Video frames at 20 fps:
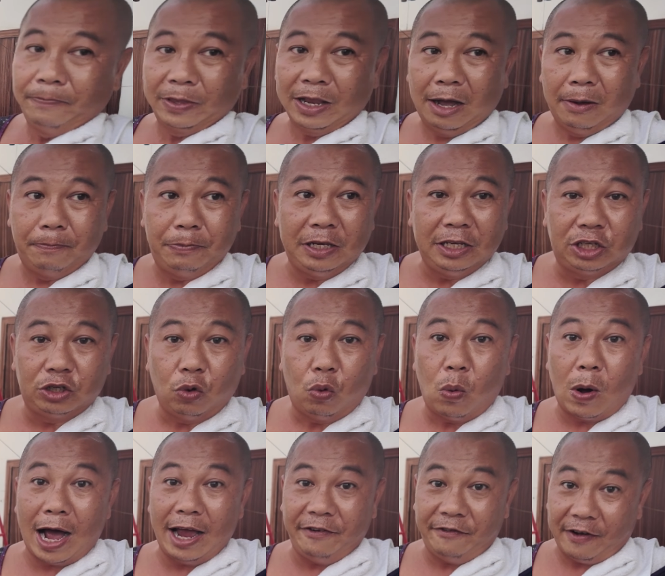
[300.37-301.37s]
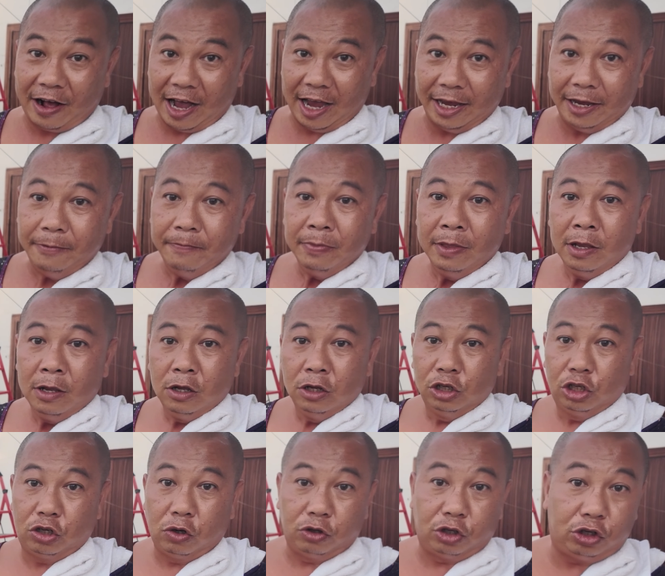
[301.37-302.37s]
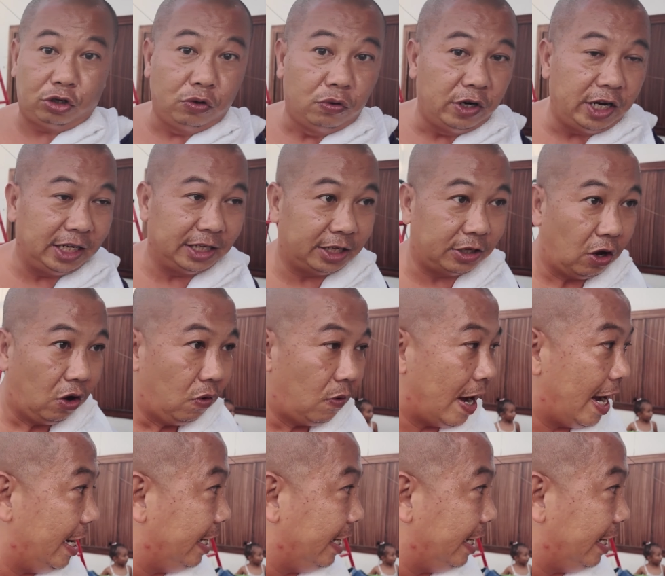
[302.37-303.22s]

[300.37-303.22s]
um, a piece of Wi-Fi so students, the whole